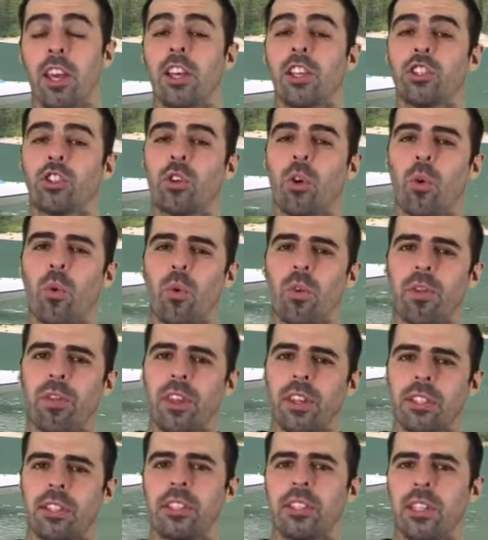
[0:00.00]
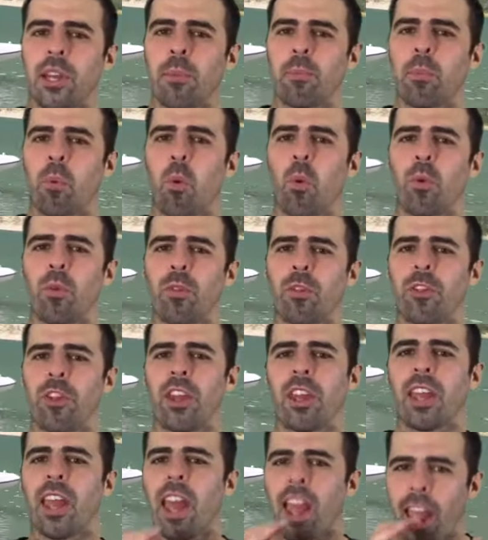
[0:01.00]
So this is an important
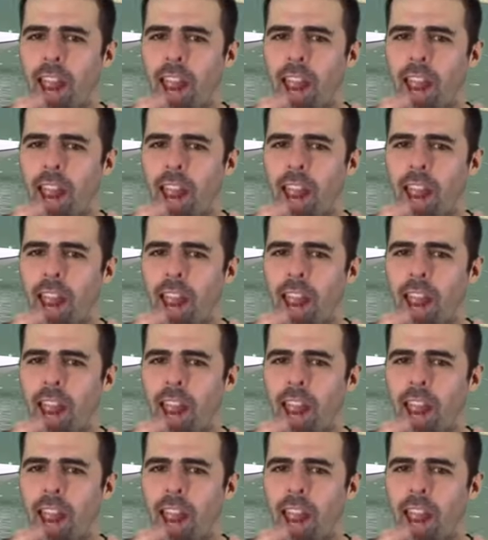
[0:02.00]
thing.